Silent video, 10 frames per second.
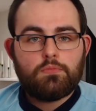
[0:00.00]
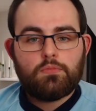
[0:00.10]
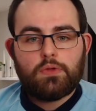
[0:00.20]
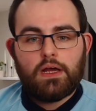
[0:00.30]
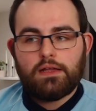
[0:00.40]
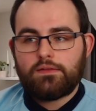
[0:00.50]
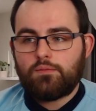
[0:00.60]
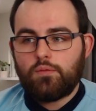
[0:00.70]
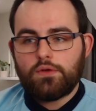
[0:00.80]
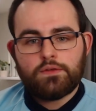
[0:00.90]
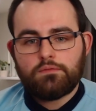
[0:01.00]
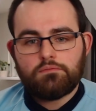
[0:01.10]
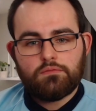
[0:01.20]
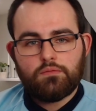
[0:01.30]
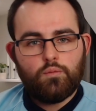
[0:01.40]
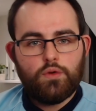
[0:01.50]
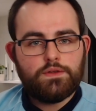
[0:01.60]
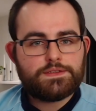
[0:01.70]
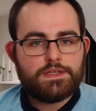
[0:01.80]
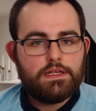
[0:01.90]
I wouldn't
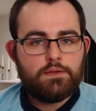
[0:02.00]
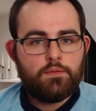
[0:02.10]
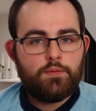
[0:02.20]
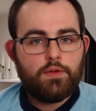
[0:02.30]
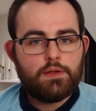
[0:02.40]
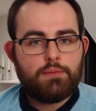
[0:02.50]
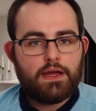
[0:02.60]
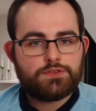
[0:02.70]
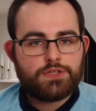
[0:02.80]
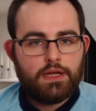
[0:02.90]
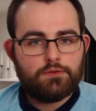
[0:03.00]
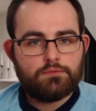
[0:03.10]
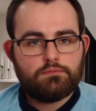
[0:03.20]
see him as being a bad shout.